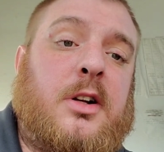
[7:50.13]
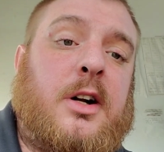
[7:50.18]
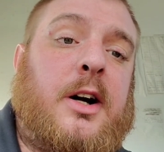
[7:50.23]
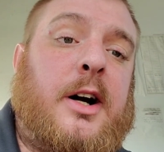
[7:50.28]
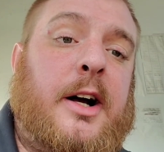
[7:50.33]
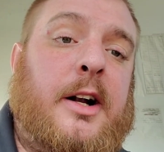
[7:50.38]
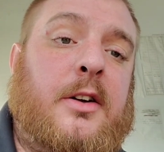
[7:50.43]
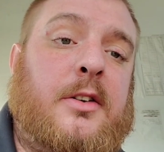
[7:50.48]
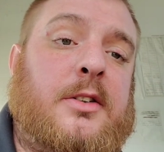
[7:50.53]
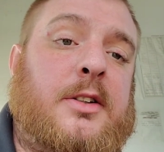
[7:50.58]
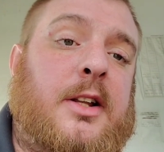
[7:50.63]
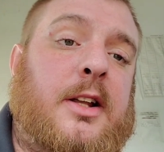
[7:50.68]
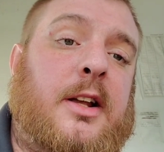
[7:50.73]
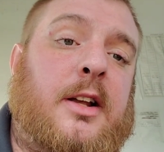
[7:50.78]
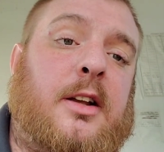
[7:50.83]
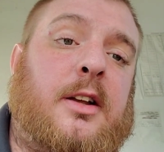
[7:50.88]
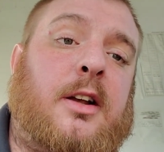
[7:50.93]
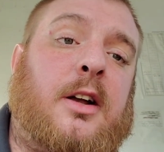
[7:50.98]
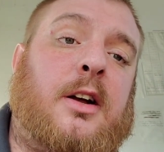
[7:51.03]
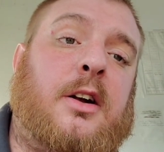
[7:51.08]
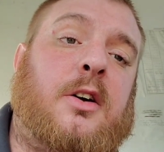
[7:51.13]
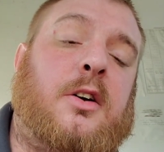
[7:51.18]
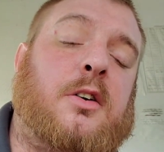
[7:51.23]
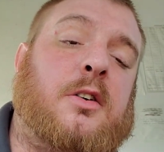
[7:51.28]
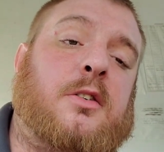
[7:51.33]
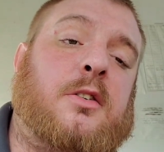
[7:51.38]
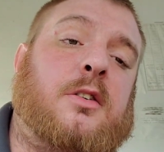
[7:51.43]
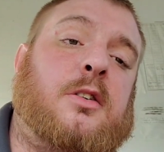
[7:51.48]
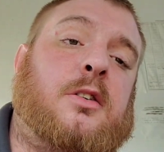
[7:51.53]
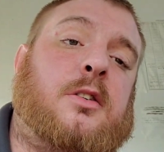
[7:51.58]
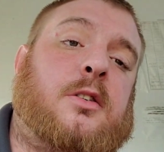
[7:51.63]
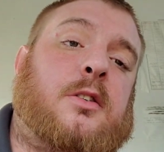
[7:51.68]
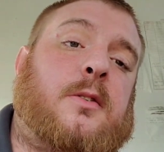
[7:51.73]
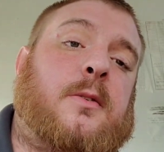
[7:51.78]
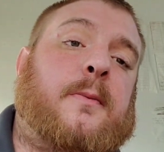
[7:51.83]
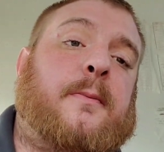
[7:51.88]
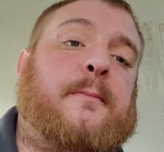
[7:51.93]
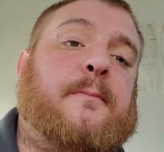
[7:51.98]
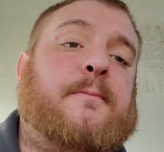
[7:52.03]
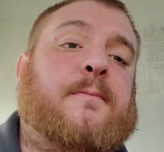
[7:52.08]
I don't think, you know,
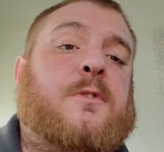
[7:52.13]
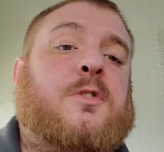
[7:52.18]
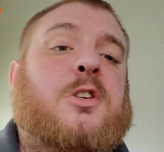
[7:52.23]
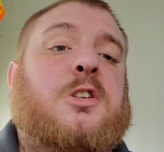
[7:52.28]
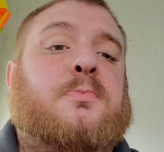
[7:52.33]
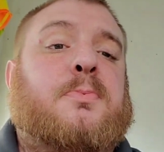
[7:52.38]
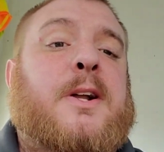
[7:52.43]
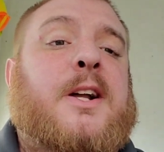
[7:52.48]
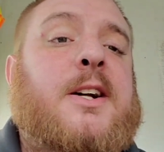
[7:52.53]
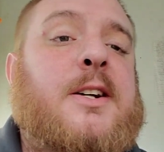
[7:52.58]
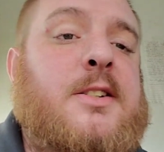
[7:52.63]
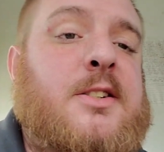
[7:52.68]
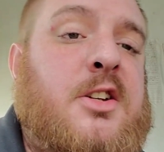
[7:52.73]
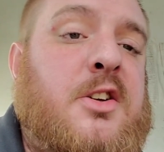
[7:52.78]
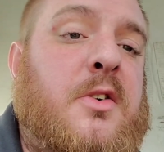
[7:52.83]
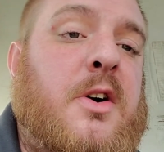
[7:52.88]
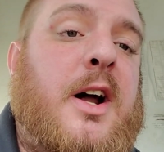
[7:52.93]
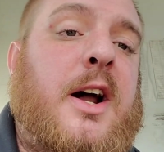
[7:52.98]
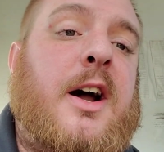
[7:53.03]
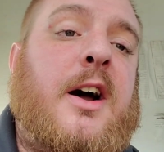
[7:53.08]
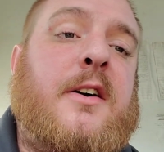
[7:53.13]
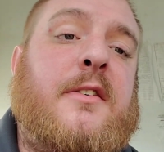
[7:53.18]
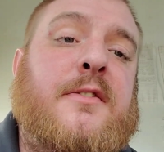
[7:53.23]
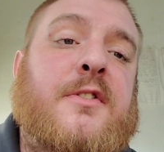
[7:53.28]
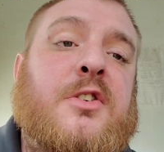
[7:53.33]
just because you have,